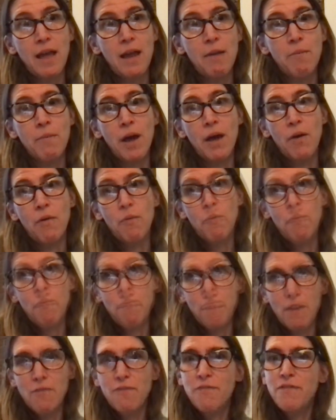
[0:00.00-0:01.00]
and my
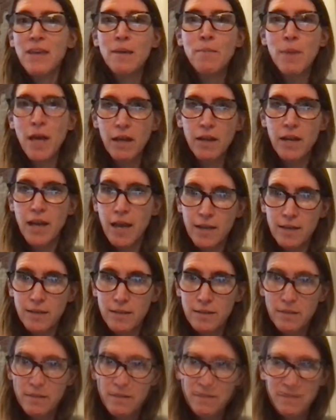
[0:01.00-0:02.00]
my
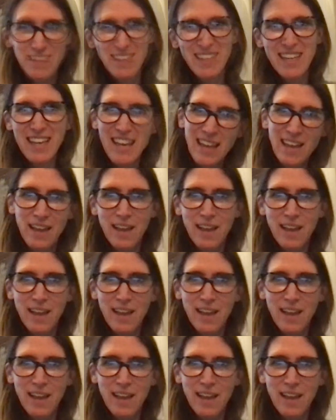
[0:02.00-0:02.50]
femaleness i see and